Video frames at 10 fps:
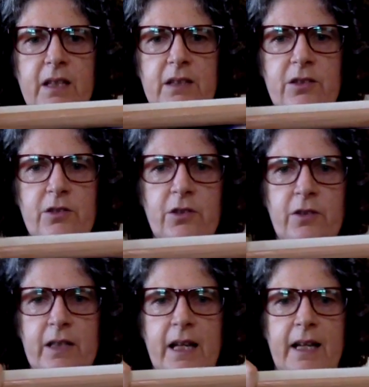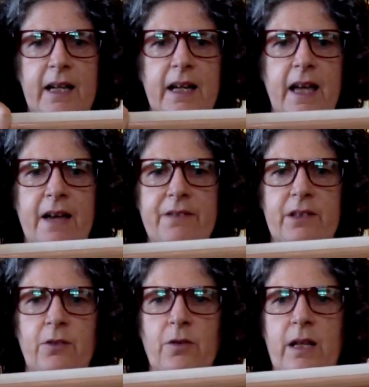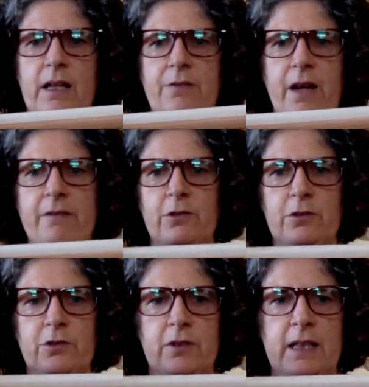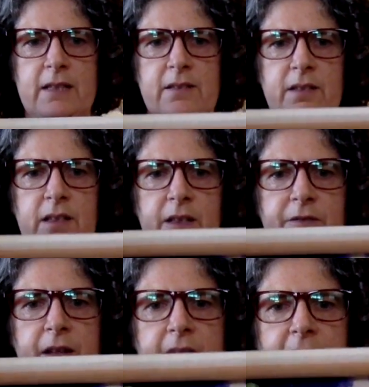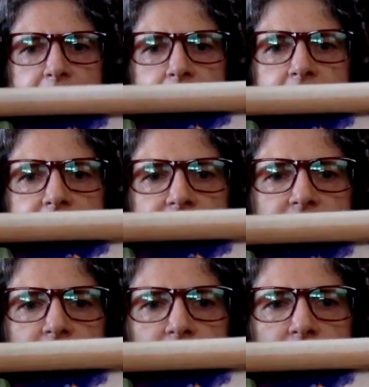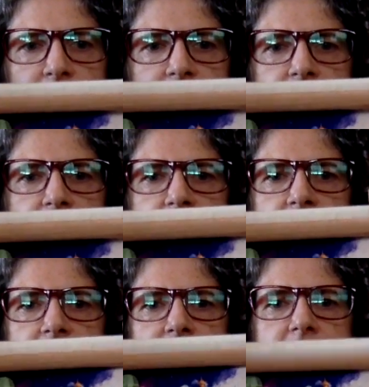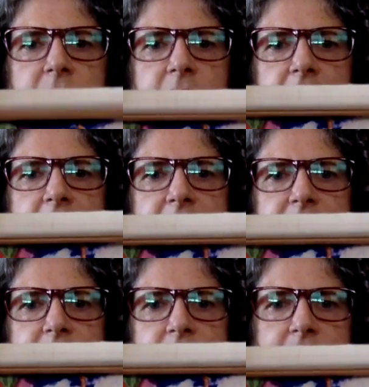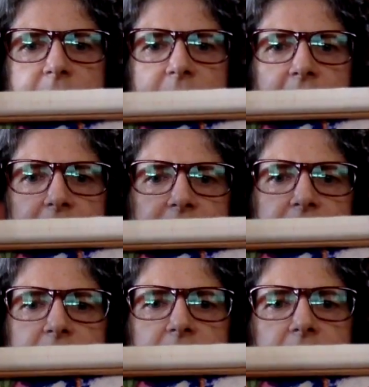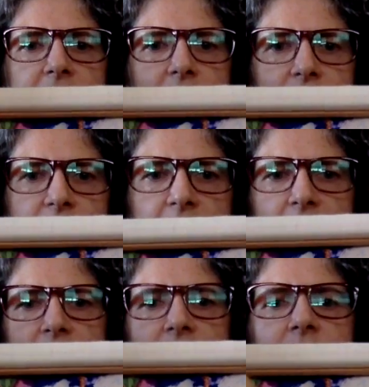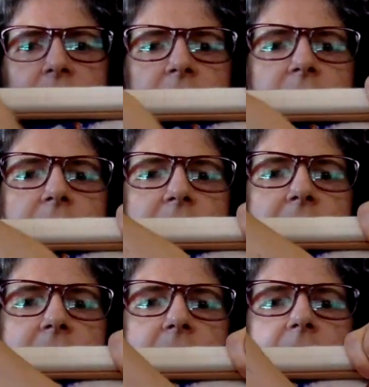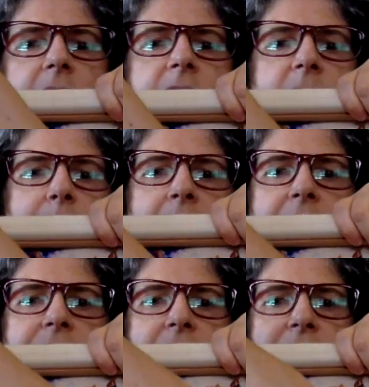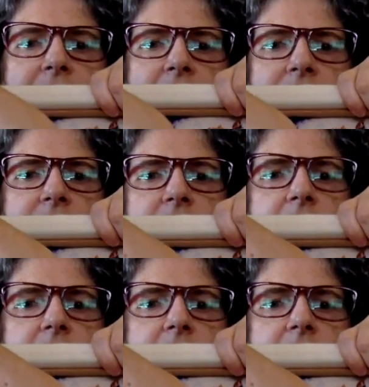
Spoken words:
So, and I have it all unraveled. So let's see if I can manage to take it. Okay, well, yeah. Okay, so here's the page I finished.